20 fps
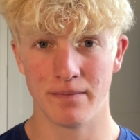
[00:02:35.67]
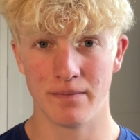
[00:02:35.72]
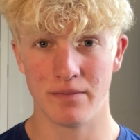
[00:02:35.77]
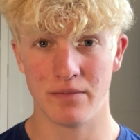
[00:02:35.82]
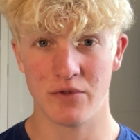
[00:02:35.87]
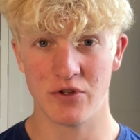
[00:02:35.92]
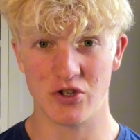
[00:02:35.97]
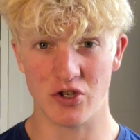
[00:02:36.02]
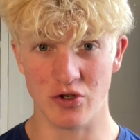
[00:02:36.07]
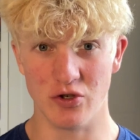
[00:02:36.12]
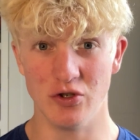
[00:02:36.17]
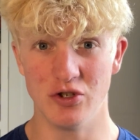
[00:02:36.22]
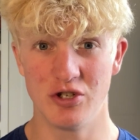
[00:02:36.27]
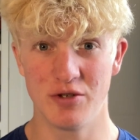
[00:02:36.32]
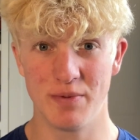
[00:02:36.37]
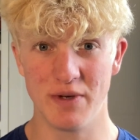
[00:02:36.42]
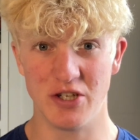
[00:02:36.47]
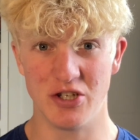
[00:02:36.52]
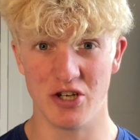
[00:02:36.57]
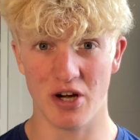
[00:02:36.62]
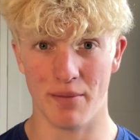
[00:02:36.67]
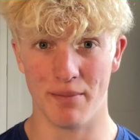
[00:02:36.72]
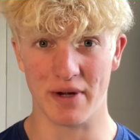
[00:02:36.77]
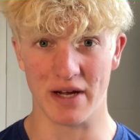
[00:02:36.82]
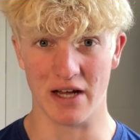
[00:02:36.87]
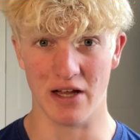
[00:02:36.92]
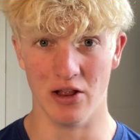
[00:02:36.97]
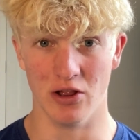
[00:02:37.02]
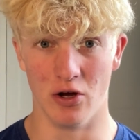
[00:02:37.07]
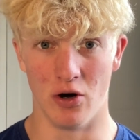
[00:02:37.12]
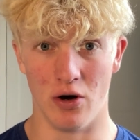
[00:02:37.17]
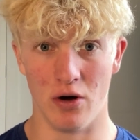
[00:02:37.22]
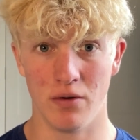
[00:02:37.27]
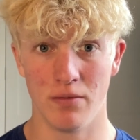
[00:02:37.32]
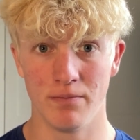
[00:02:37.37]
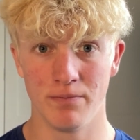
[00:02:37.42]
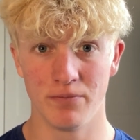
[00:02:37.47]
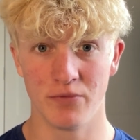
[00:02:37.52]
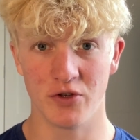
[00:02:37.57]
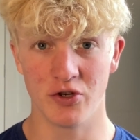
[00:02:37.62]
So you should be jumping a lot.
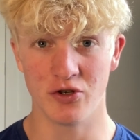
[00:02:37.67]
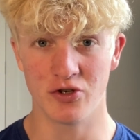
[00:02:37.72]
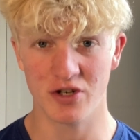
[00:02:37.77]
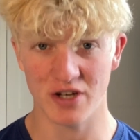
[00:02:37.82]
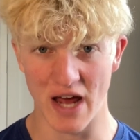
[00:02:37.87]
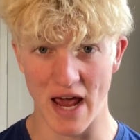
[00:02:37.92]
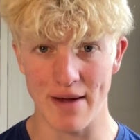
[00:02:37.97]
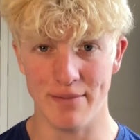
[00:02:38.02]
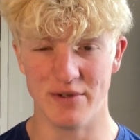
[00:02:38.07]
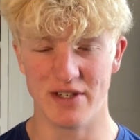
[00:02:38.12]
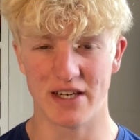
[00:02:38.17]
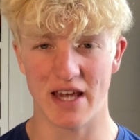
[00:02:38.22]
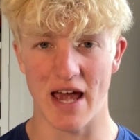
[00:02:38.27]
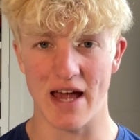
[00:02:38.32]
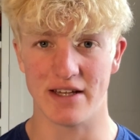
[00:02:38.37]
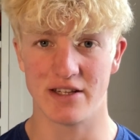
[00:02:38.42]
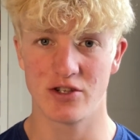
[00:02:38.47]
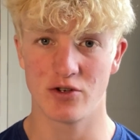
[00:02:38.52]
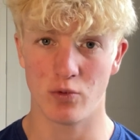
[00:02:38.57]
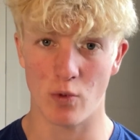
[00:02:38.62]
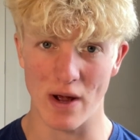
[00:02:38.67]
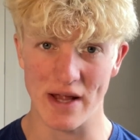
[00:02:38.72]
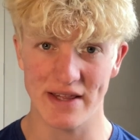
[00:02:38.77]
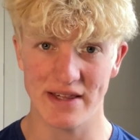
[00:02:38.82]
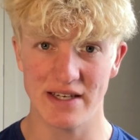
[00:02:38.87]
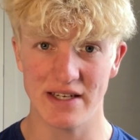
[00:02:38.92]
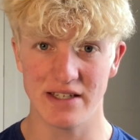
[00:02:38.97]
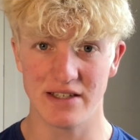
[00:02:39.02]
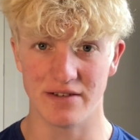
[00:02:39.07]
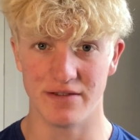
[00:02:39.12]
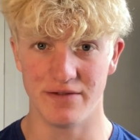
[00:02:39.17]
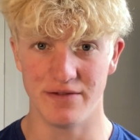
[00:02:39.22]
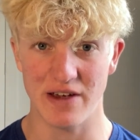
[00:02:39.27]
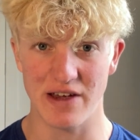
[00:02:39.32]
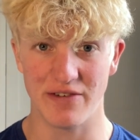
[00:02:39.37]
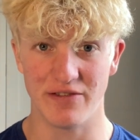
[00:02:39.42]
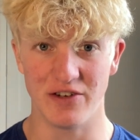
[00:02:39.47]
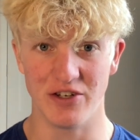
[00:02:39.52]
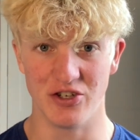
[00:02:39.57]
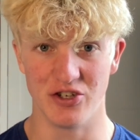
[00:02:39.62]
You should aim to get 20 to
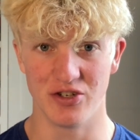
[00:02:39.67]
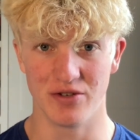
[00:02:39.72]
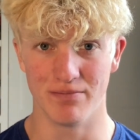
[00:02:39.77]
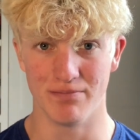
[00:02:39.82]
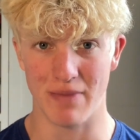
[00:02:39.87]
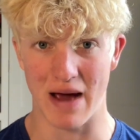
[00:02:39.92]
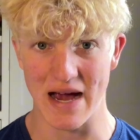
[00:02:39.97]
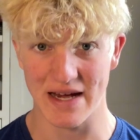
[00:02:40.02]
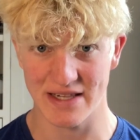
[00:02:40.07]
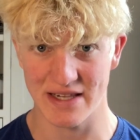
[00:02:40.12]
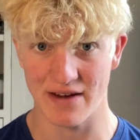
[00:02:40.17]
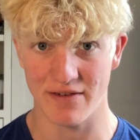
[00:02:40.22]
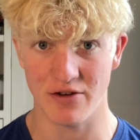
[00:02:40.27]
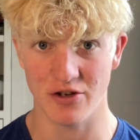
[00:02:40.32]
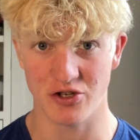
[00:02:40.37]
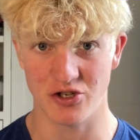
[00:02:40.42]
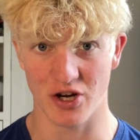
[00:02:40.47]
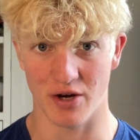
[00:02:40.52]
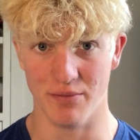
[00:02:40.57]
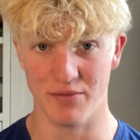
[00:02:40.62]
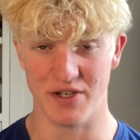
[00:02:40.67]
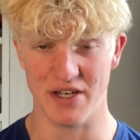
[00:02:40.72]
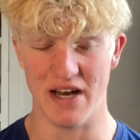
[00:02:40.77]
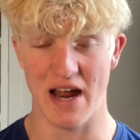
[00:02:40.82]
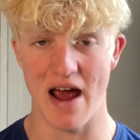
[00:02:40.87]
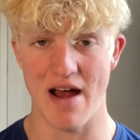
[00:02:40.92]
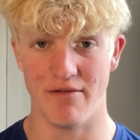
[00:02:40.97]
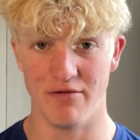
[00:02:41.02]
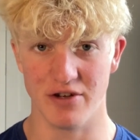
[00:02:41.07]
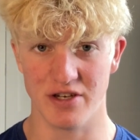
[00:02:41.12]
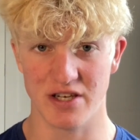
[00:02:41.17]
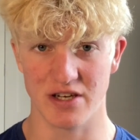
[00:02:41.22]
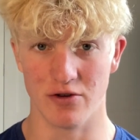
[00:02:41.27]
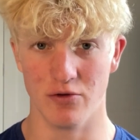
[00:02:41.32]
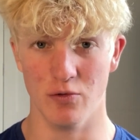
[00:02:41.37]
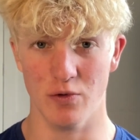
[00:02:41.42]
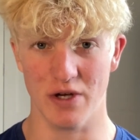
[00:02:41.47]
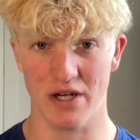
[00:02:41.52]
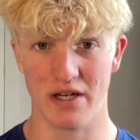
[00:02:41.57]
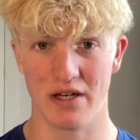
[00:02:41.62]
50 max effort jumps in every
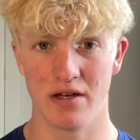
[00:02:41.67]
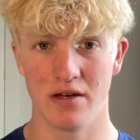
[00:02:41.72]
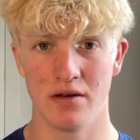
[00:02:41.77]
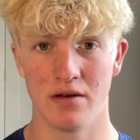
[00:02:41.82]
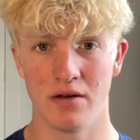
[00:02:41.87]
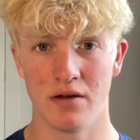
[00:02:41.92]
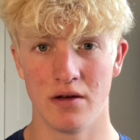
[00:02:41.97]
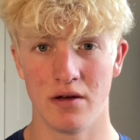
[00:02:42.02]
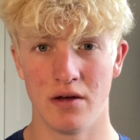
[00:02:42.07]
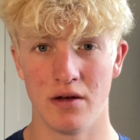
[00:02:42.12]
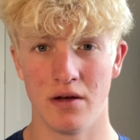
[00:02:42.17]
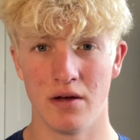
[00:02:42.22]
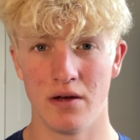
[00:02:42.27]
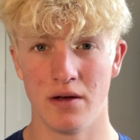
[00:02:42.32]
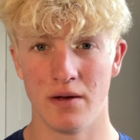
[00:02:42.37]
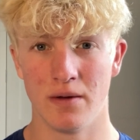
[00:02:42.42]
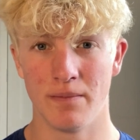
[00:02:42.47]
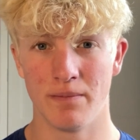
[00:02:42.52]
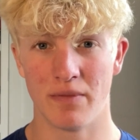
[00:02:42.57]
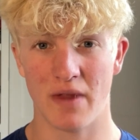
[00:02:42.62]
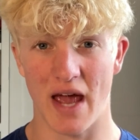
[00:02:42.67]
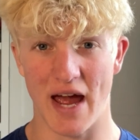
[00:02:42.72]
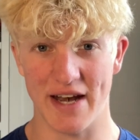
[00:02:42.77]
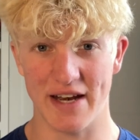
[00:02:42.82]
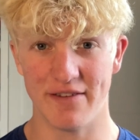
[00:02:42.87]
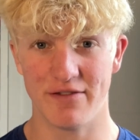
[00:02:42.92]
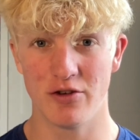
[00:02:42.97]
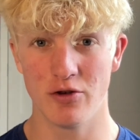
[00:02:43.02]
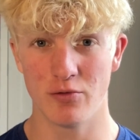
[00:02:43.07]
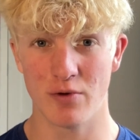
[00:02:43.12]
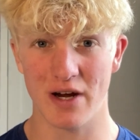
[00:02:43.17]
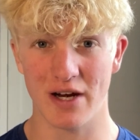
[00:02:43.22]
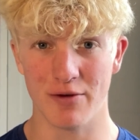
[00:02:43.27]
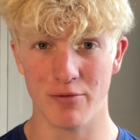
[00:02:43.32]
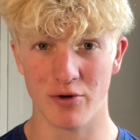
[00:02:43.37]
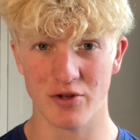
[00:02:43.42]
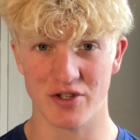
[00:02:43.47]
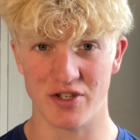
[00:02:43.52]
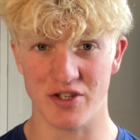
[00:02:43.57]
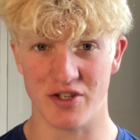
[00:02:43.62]
single week. And if you really
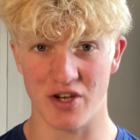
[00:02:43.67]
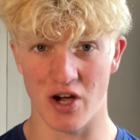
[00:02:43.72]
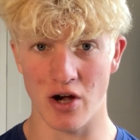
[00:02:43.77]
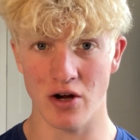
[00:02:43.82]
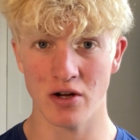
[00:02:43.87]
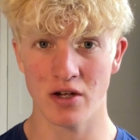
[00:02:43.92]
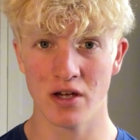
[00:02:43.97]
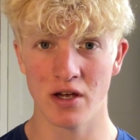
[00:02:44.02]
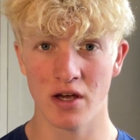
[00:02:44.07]
want to dunk,